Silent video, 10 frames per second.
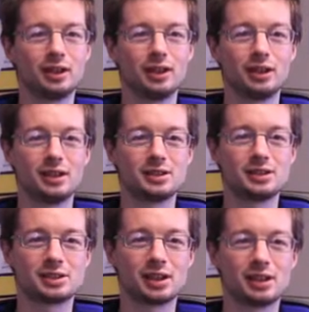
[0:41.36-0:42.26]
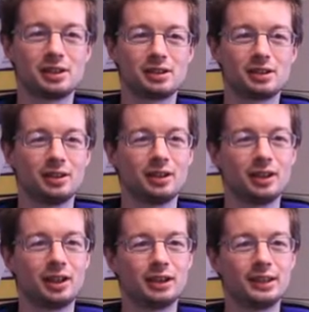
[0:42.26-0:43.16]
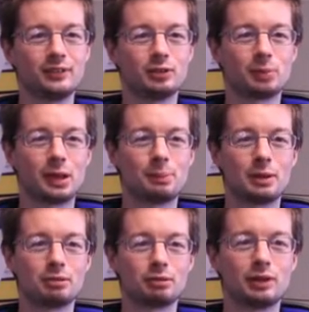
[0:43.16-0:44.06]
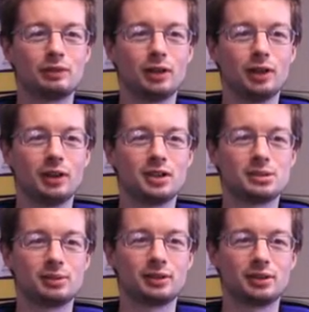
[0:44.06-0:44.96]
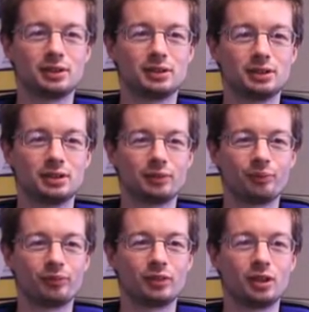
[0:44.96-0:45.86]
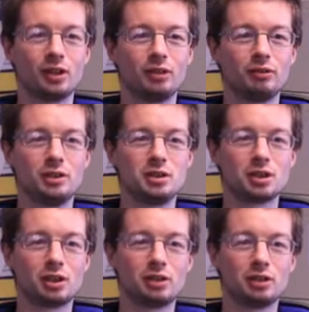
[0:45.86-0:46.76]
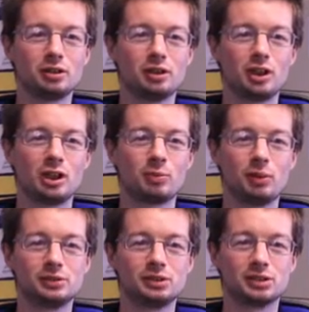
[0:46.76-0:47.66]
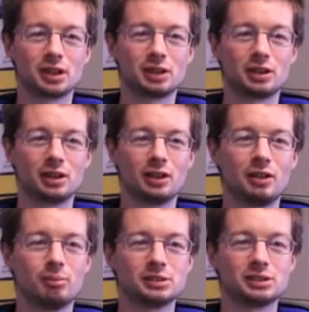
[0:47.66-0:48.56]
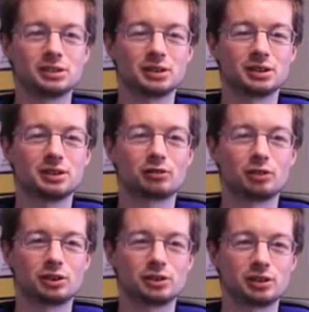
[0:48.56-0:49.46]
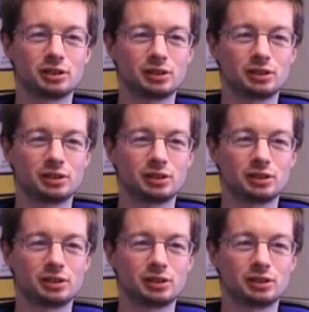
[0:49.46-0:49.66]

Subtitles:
It is designed and delivered by people with learning disabilities. We use our own experiences to get our messages across.